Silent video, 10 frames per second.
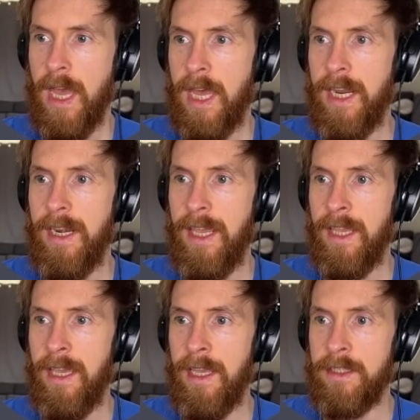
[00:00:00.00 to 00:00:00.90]
And then
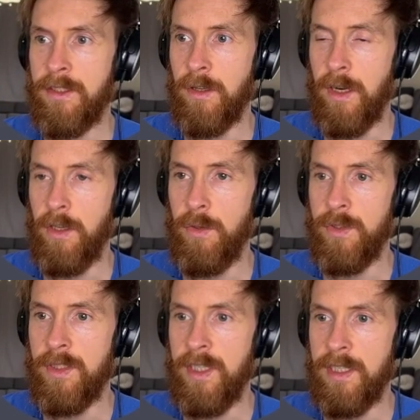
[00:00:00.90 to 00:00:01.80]
it's gonna
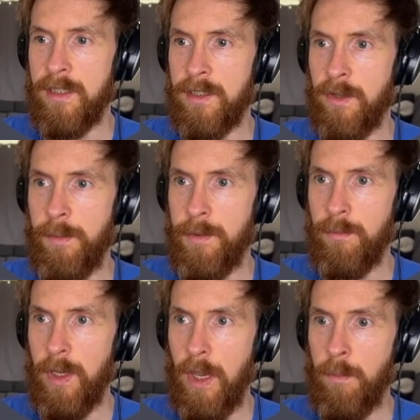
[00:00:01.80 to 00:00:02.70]
use this script
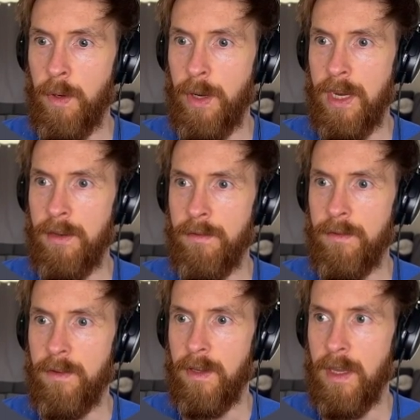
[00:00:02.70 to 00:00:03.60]
we uploaded
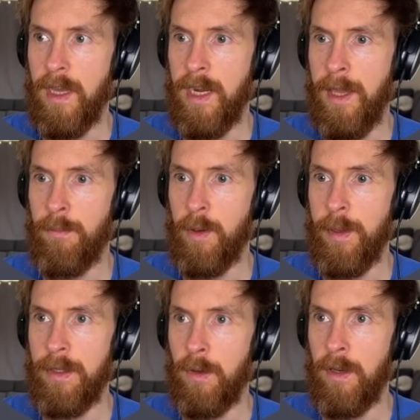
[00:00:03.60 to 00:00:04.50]
and
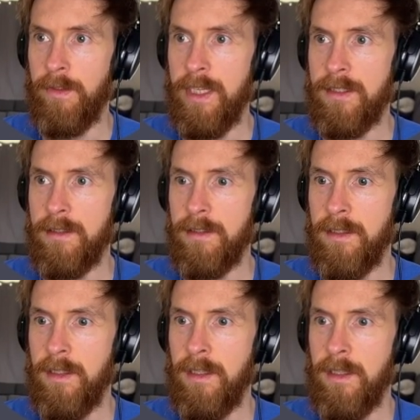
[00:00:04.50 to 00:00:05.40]
implement all of this.
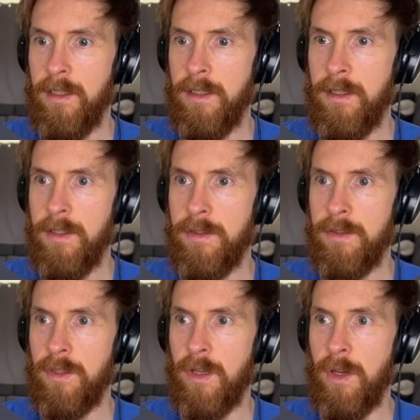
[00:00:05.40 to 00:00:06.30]

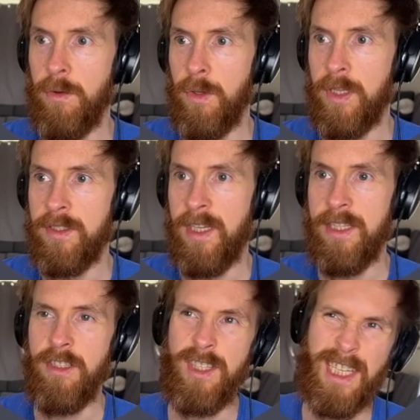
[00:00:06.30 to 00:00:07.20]
So you can see
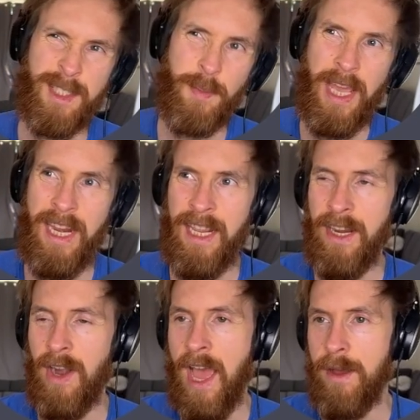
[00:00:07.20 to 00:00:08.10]
it just explain
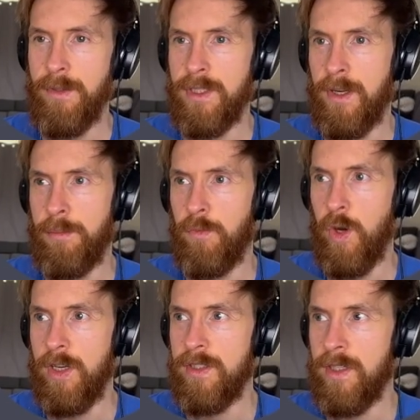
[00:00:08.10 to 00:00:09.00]
here how the script
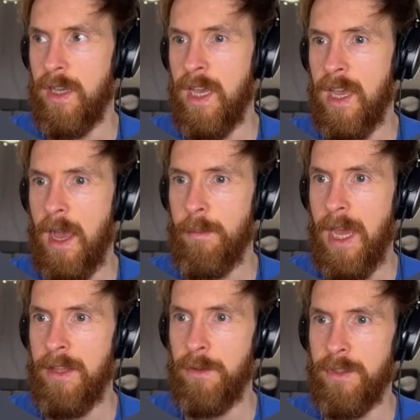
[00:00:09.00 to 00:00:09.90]
works.
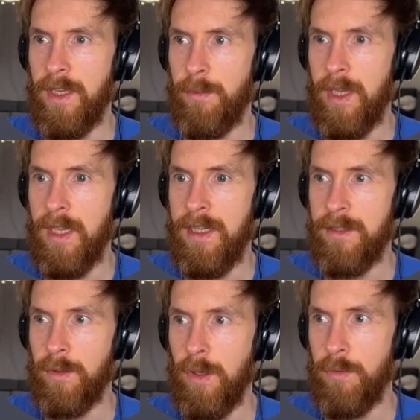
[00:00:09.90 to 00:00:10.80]
I don't think we
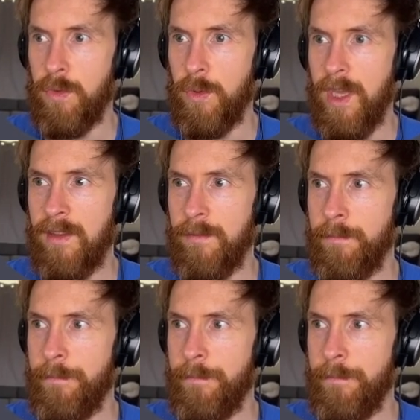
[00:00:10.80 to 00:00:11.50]
need to go through that.